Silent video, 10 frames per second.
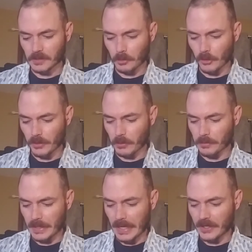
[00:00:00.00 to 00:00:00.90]
point where
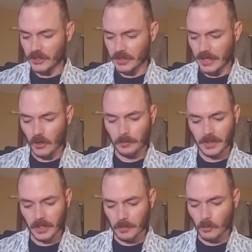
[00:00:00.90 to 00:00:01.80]
Renee couldn't help
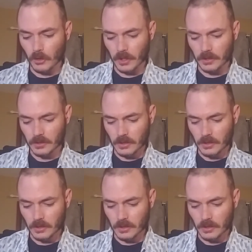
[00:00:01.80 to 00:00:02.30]
me anymore,